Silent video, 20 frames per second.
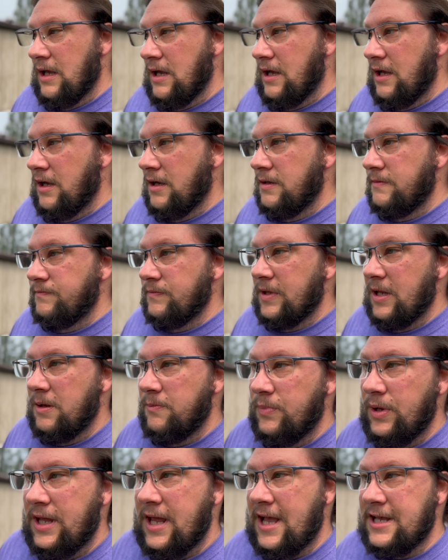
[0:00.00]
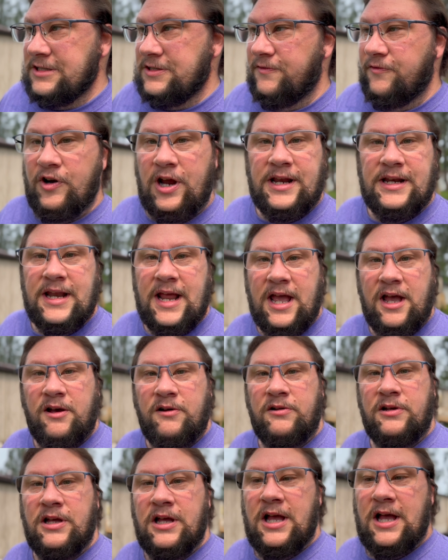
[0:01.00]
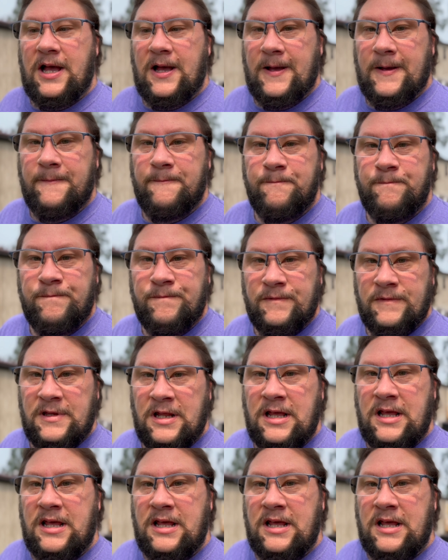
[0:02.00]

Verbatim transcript: Um, but as of right now, um,